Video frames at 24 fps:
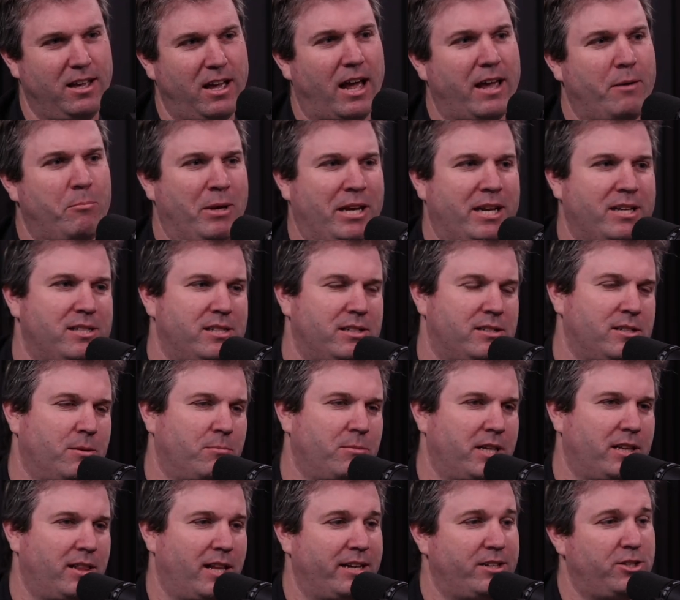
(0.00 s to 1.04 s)
I mean, is it
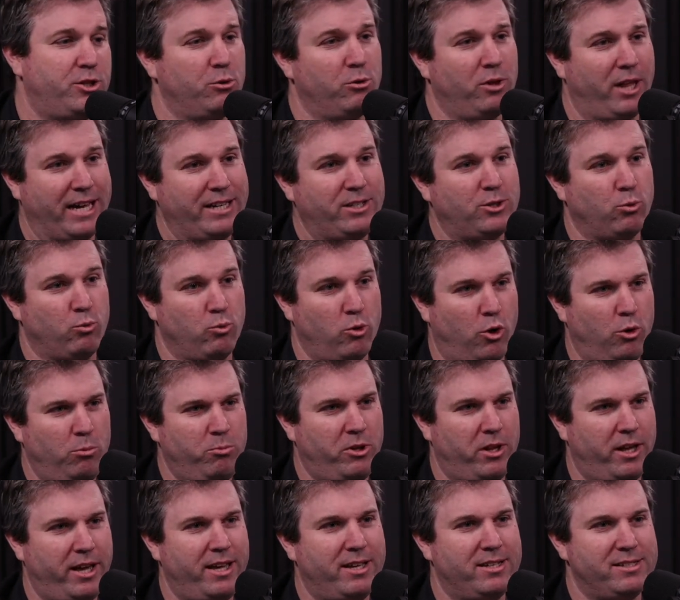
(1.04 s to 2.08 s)
something like, do you like to role
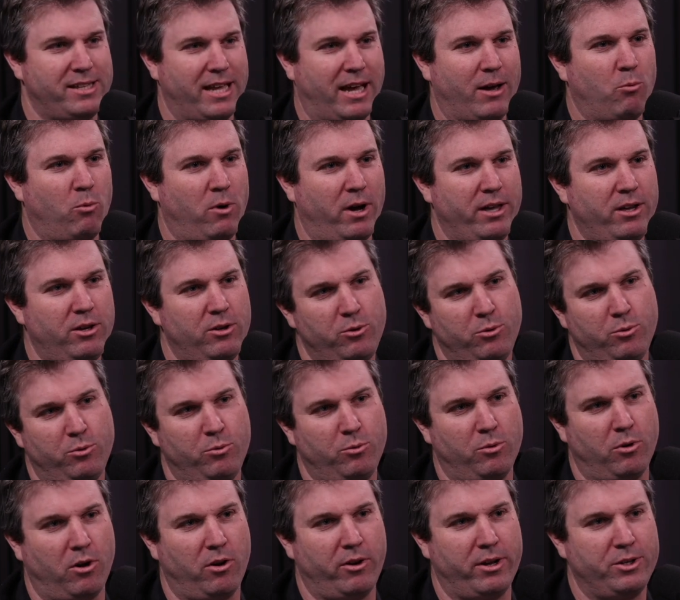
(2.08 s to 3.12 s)
play? Is that why
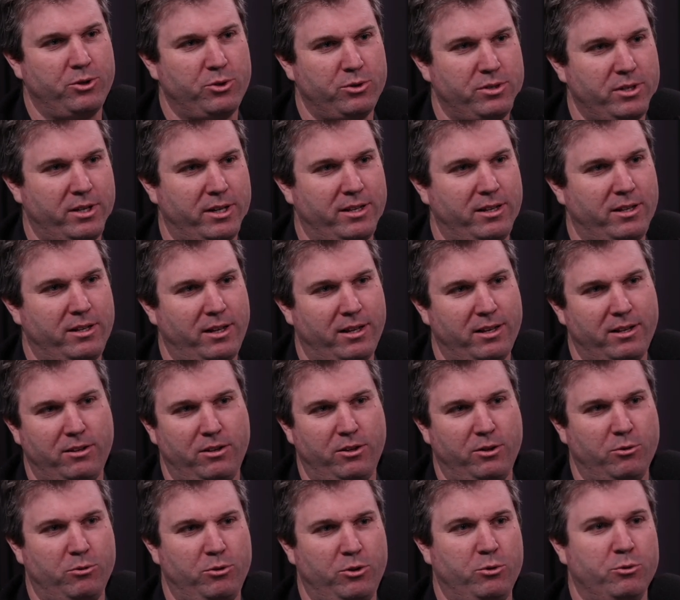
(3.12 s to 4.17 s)
you are interested in
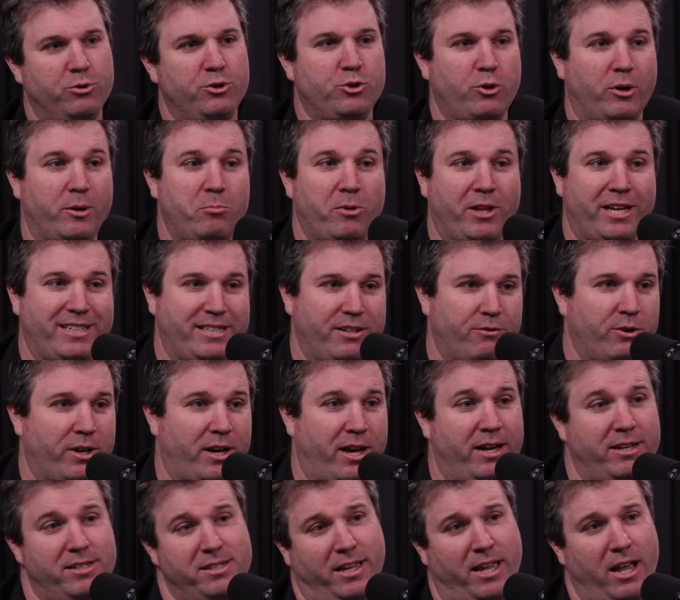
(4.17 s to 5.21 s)
you enjoy playing different
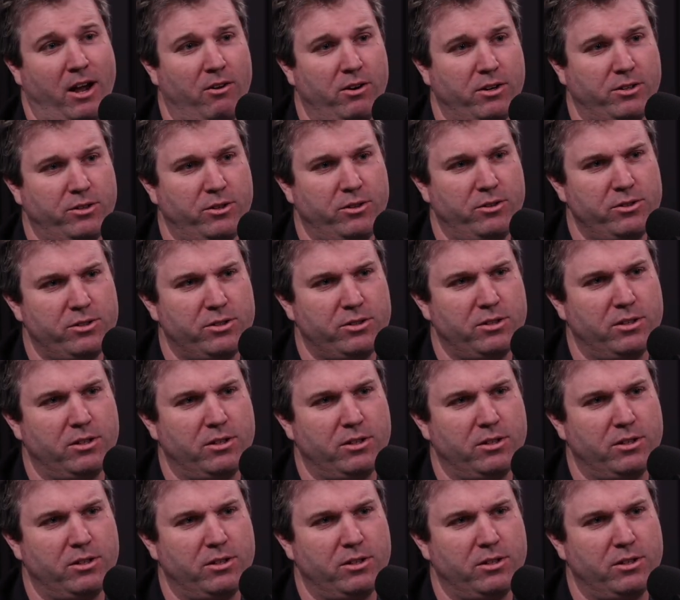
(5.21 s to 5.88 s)
kinds of characters?